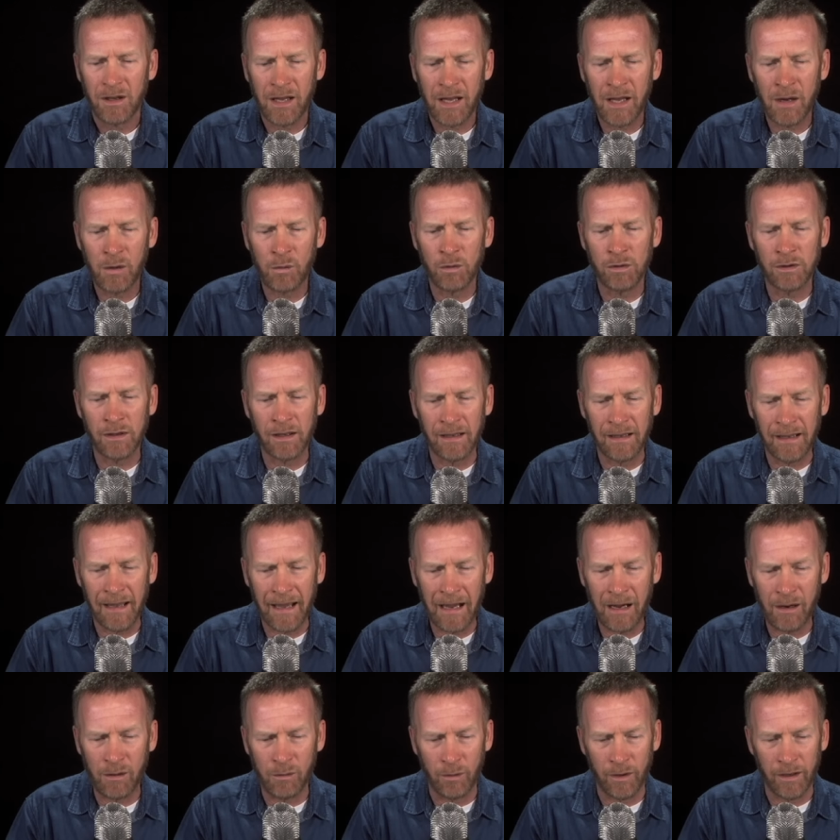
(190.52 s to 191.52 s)
it will
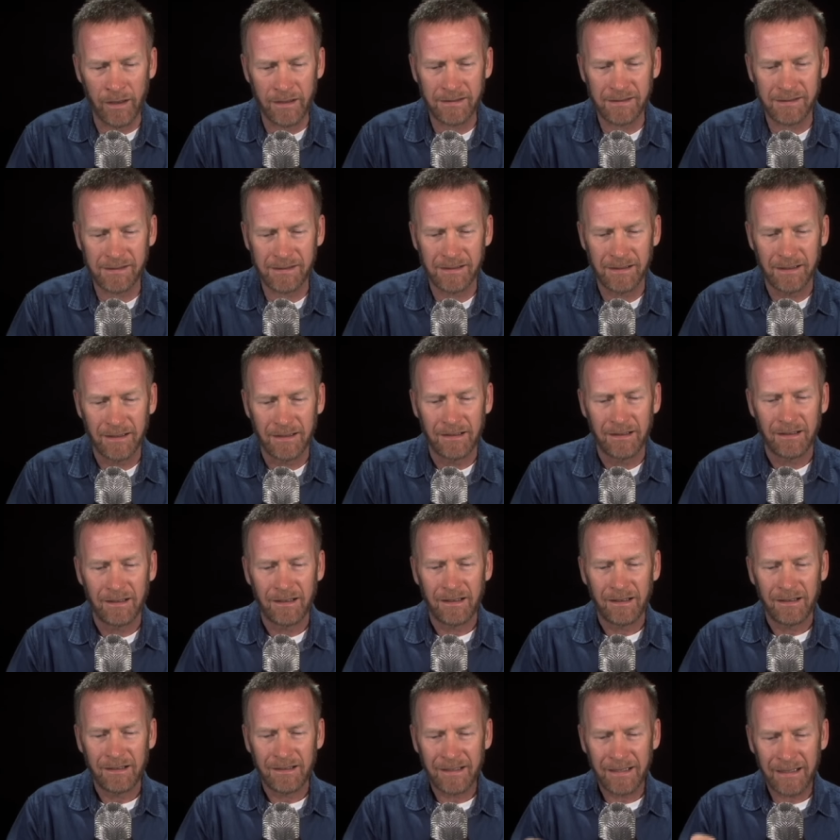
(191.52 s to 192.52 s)
allow us
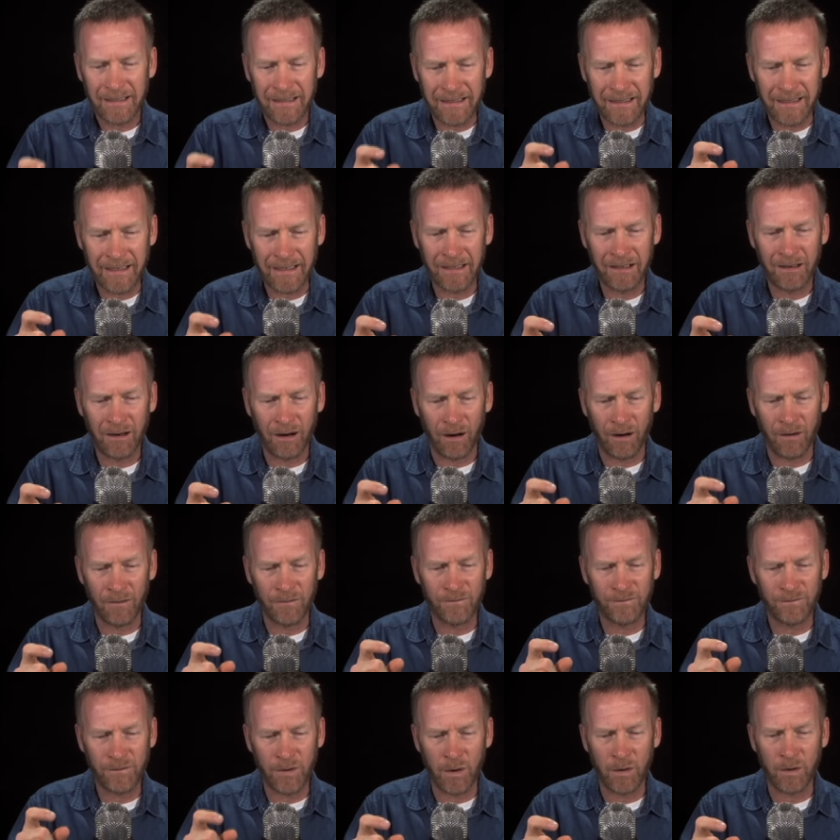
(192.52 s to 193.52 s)
to get our
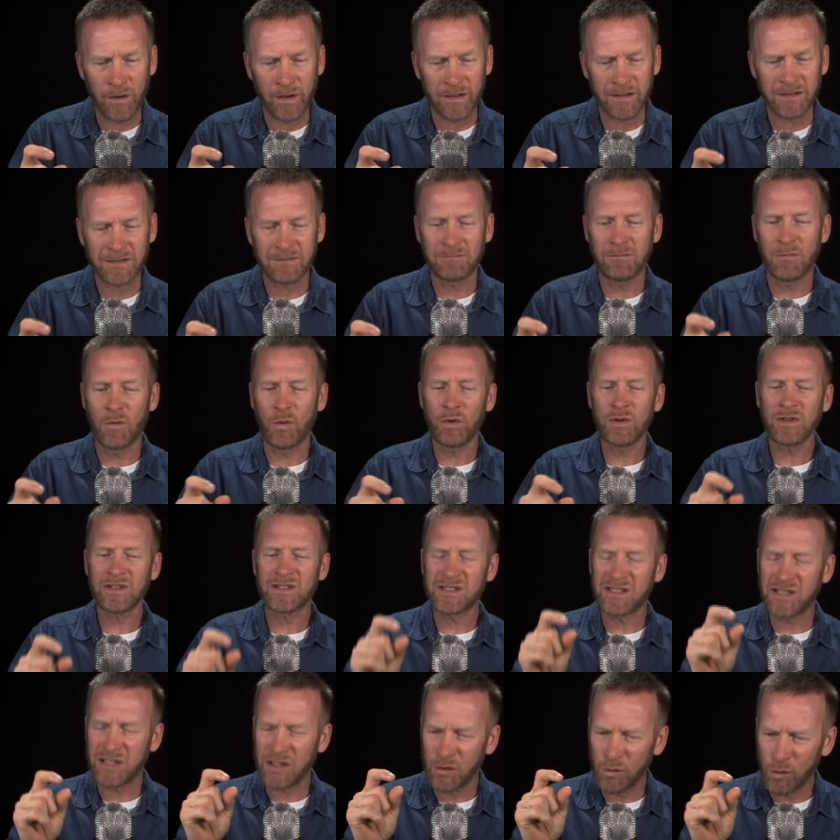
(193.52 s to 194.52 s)
focus more
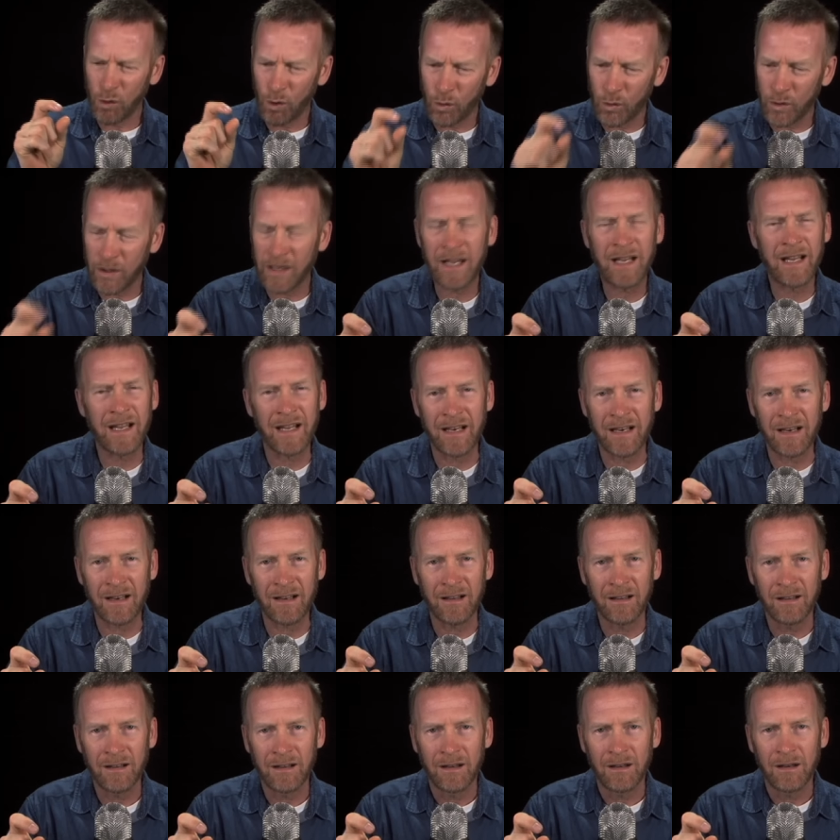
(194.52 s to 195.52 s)
zeroed
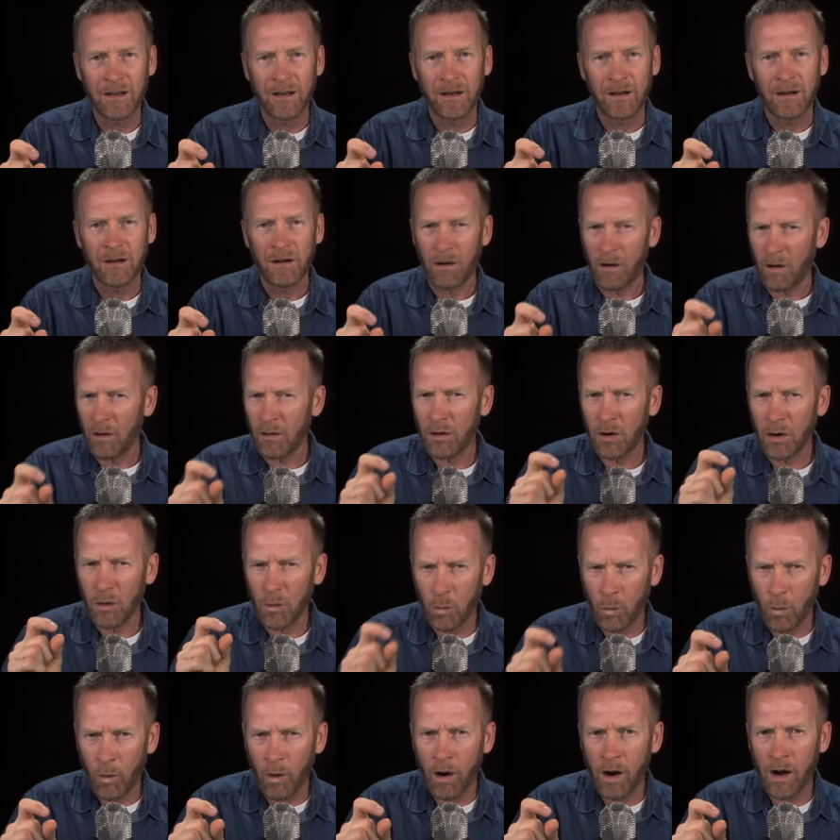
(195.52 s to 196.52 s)
in on our
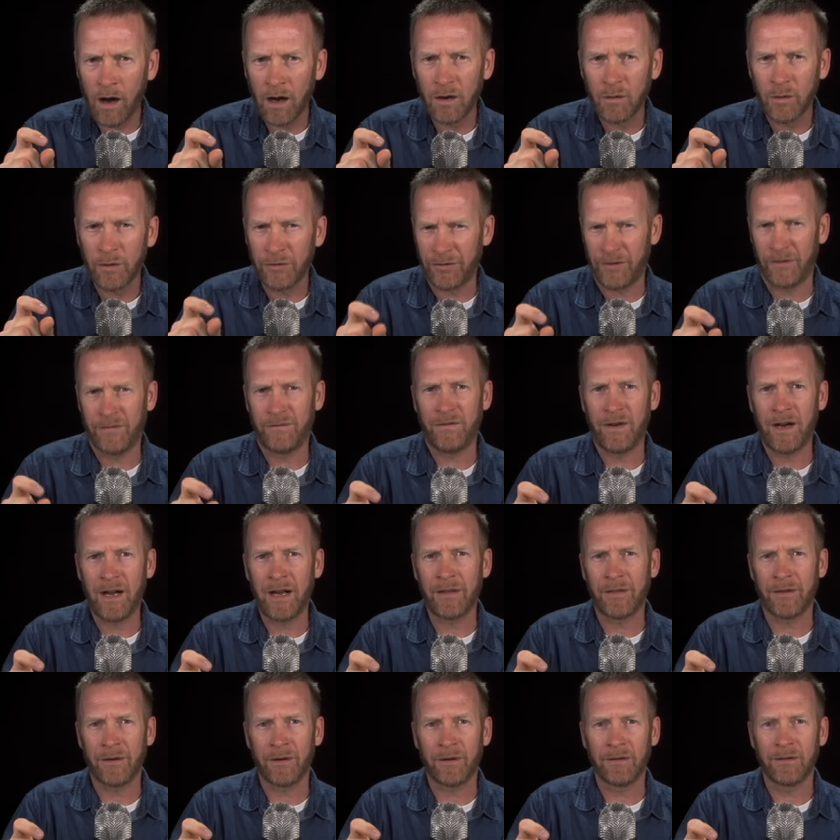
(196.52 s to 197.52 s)
walk with the
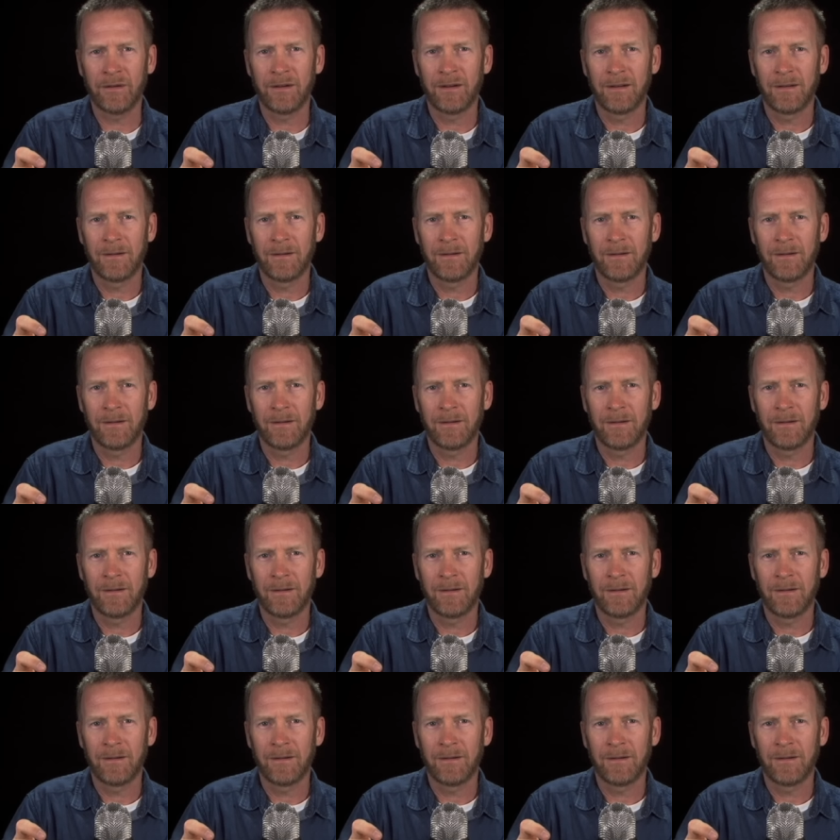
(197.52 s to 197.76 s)
Father.